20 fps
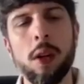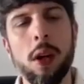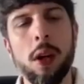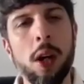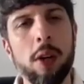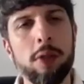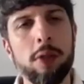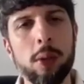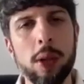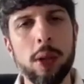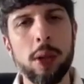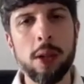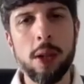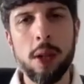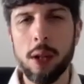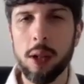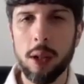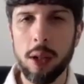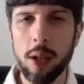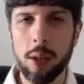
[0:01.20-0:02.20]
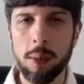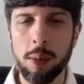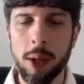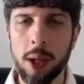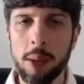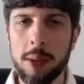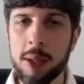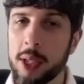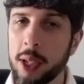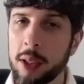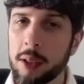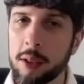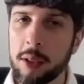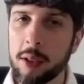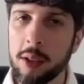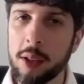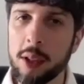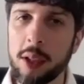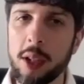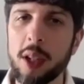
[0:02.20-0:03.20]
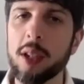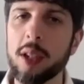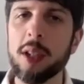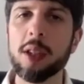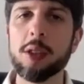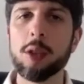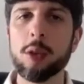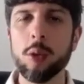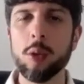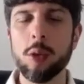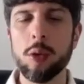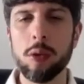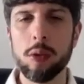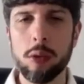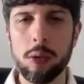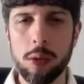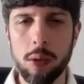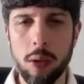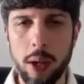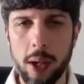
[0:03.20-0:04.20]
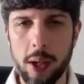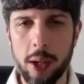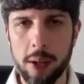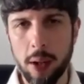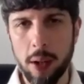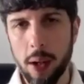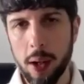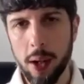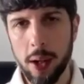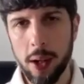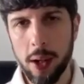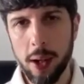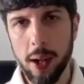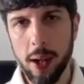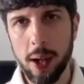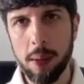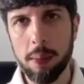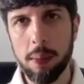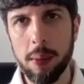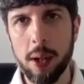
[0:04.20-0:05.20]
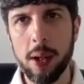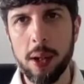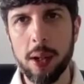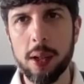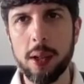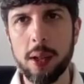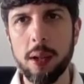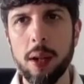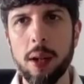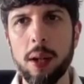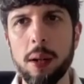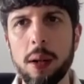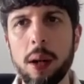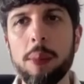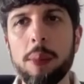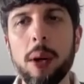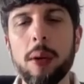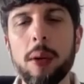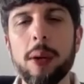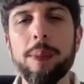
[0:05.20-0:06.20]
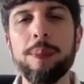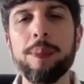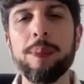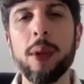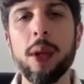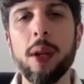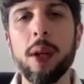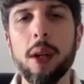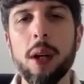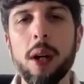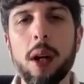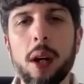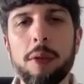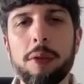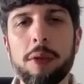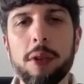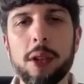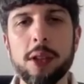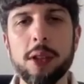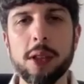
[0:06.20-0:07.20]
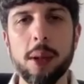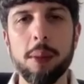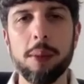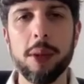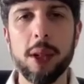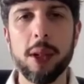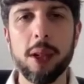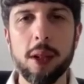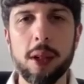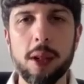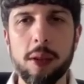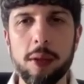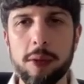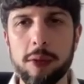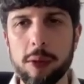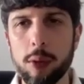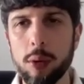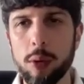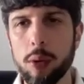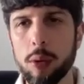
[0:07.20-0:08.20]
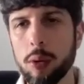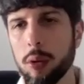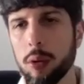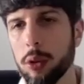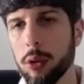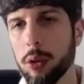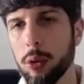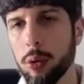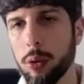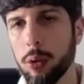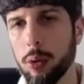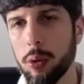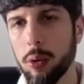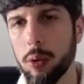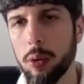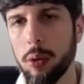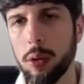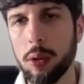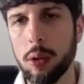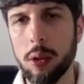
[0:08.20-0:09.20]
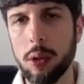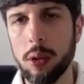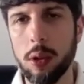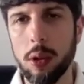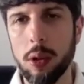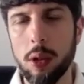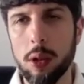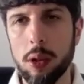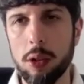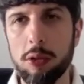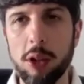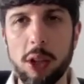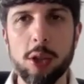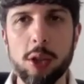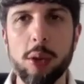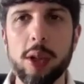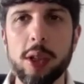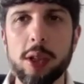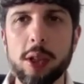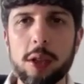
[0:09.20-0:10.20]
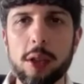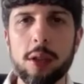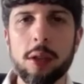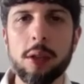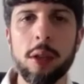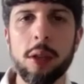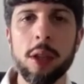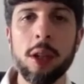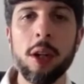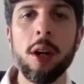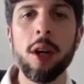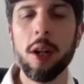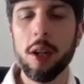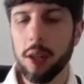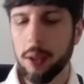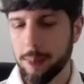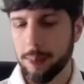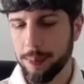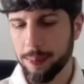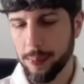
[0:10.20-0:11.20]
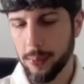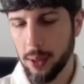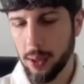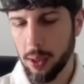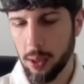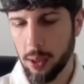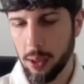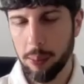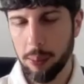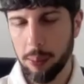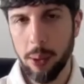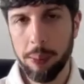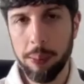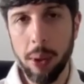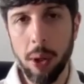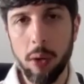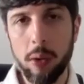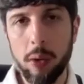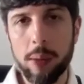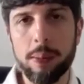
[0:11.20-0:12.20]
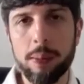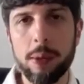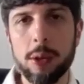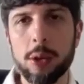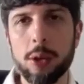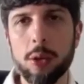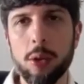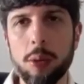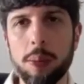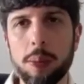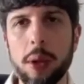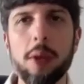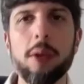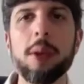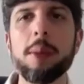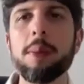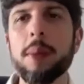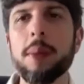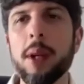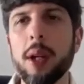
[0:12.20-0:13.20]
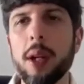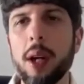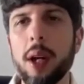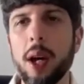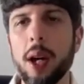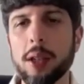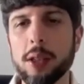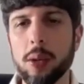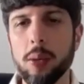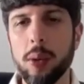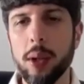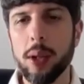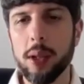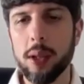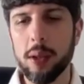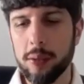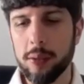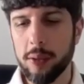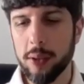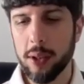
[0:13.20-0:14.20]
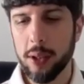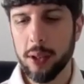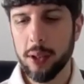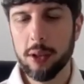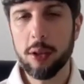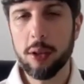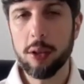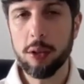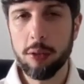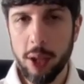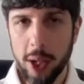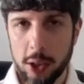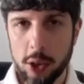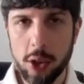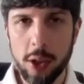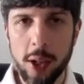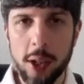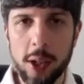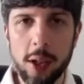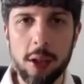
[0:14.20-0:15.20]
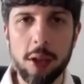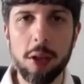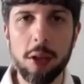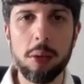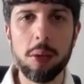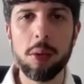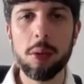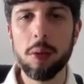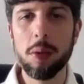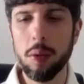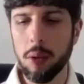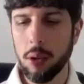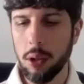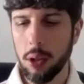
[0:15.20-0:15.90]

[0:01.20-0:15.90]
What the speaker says: Hi everyone, my name is Anthony Anaxagorou and I am a poet. I've written something for your graduation, the Gala, a short poem as a way of congratulating you all